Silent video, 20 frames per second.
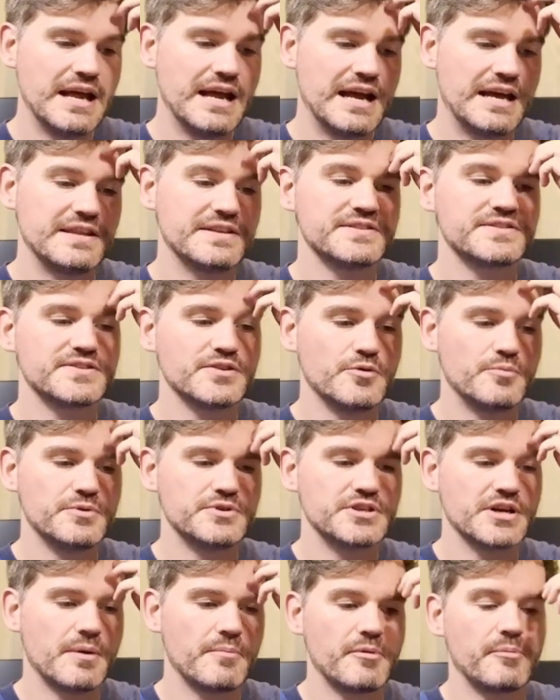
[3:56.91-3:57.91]
And then super
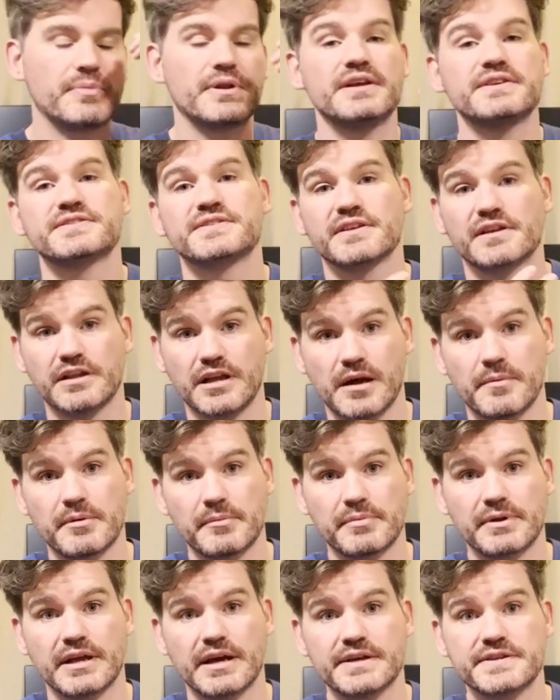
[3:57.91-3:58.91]
jump plus the
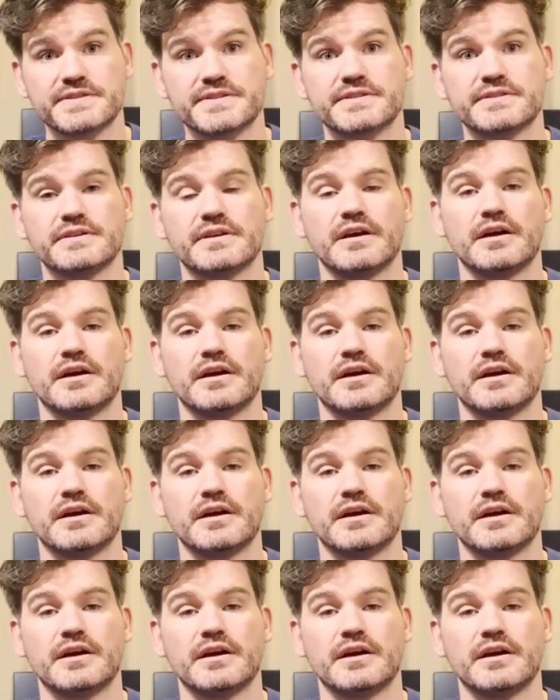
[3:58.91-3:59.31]
climbing plus